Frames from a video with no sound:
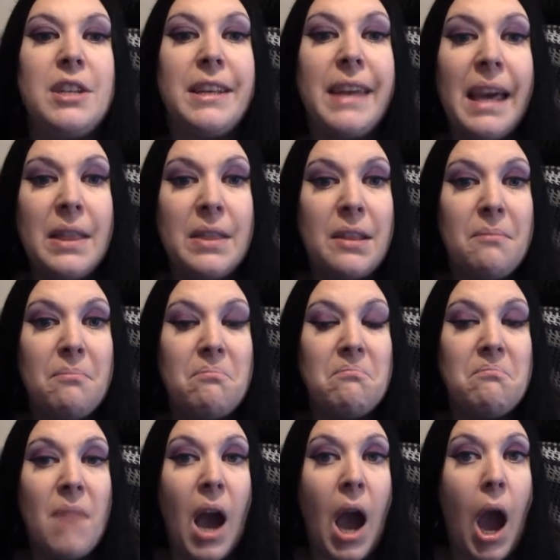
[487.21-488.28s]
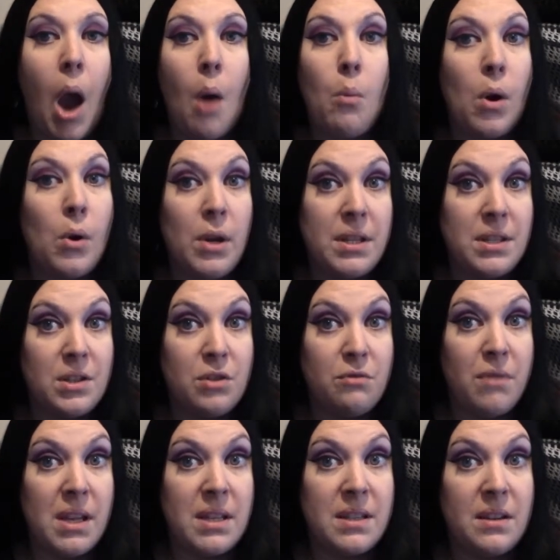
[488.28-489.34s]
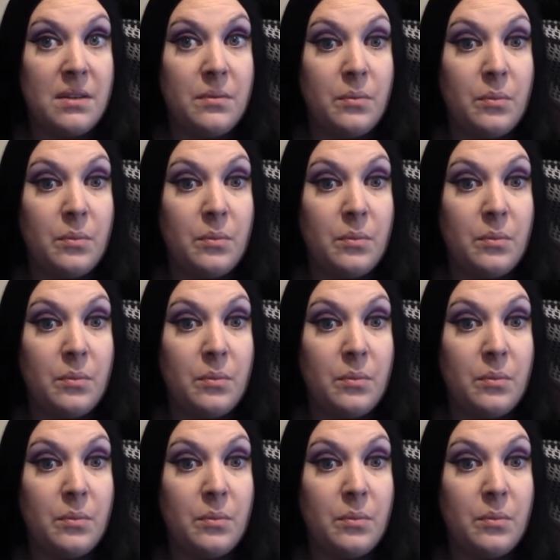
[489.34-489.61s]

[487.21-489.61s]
get them and won't listen to reason.